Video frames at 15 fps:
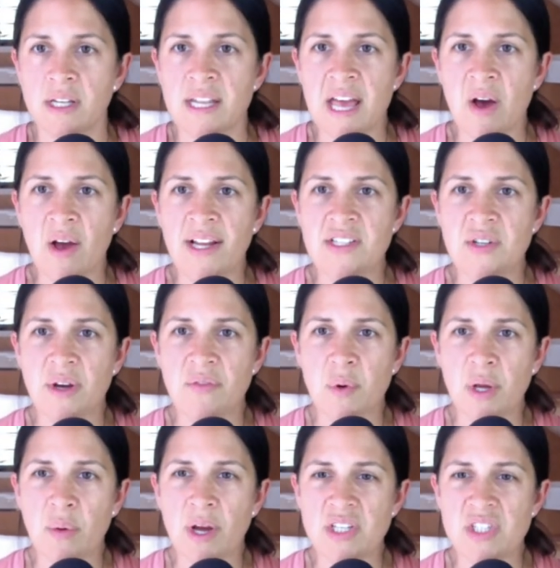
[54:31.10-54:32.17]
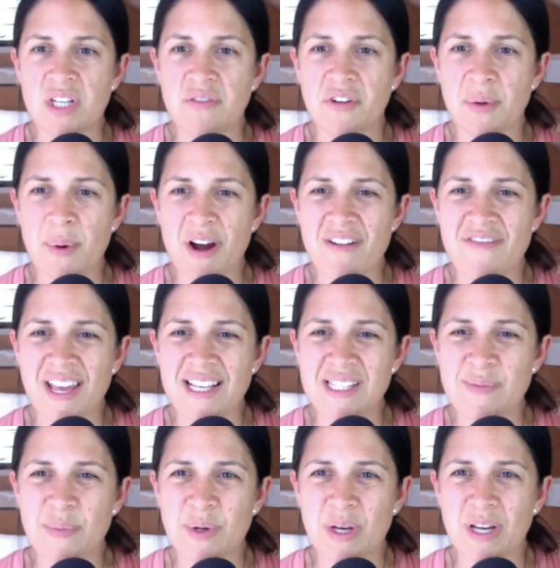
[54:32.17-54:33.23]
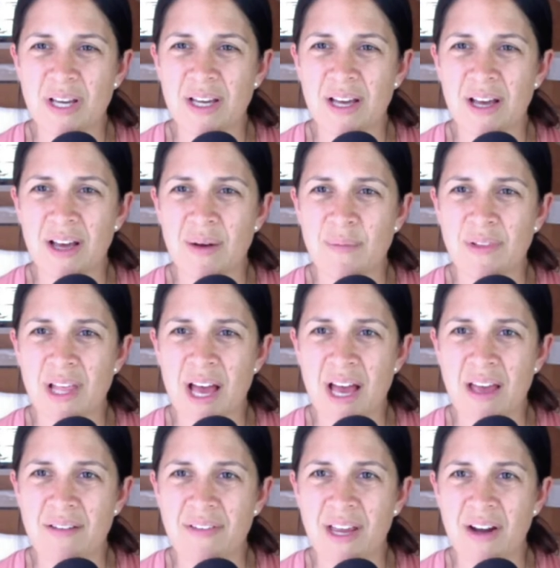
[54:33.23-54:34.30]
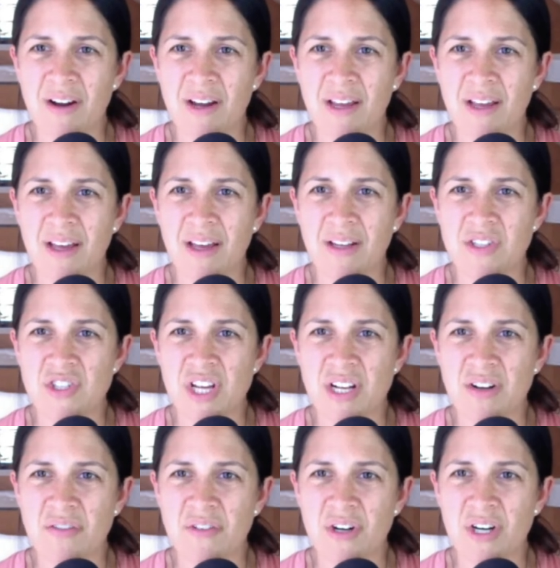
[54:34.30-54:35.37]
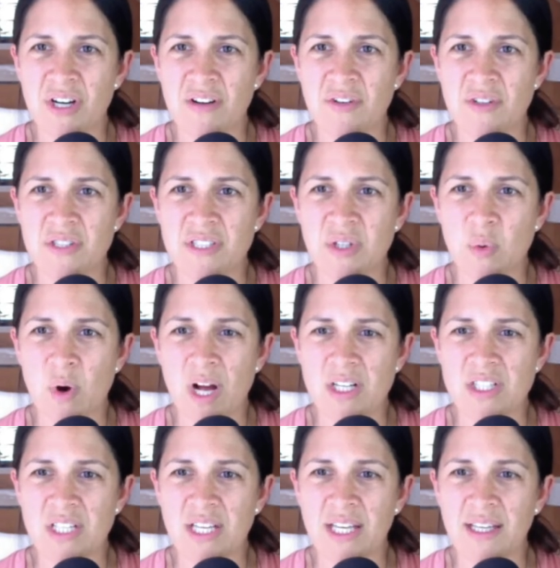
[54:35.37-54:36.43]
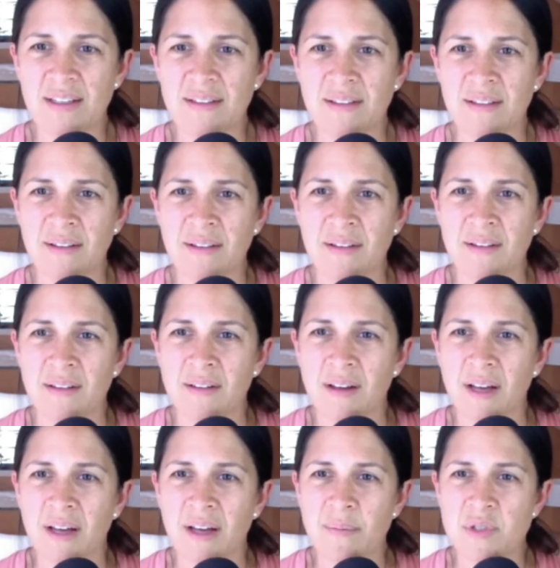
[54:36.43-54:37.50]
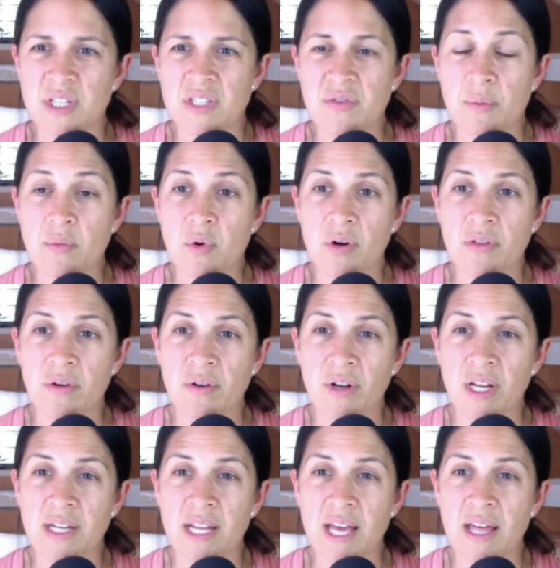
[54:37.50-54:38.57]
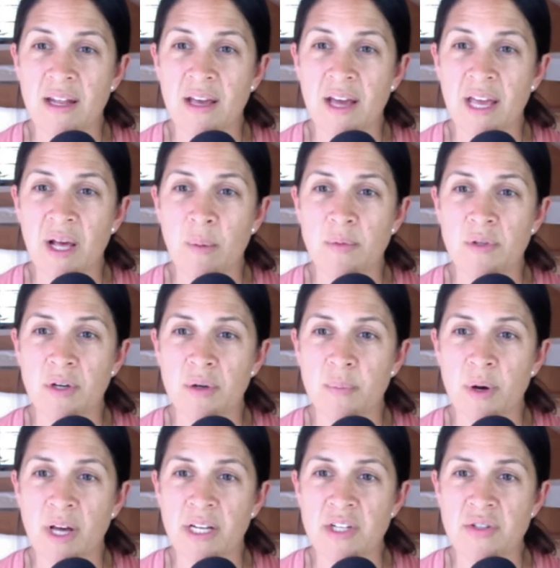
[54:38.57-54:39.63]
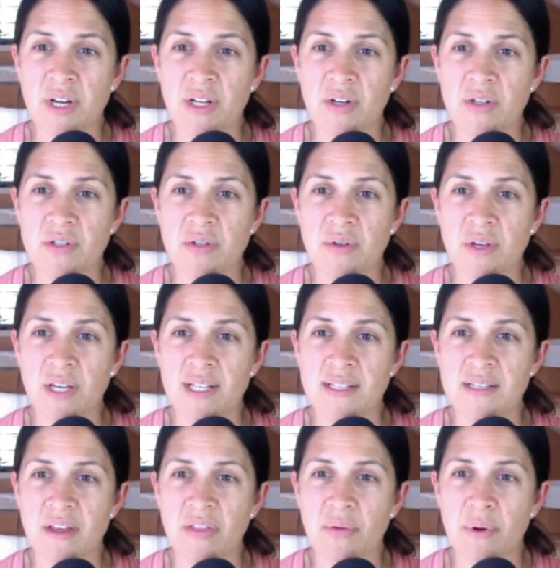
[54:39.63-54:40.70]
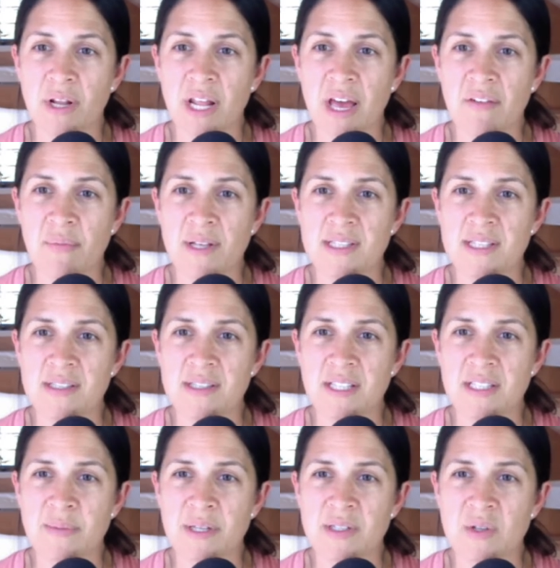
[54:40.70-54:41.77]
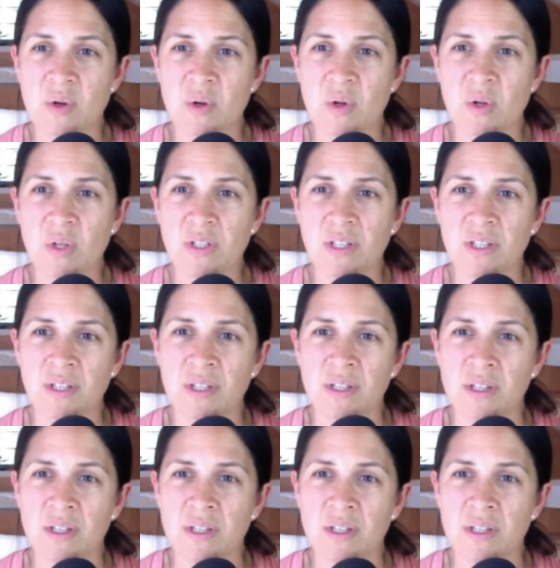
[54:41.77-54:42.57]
Now, I do have one question from our Facebook um, live area. Jennifer, if you're still watching, um, she's from Northern Indiana. I helped her potty train her two kids at three and a half months and six months old.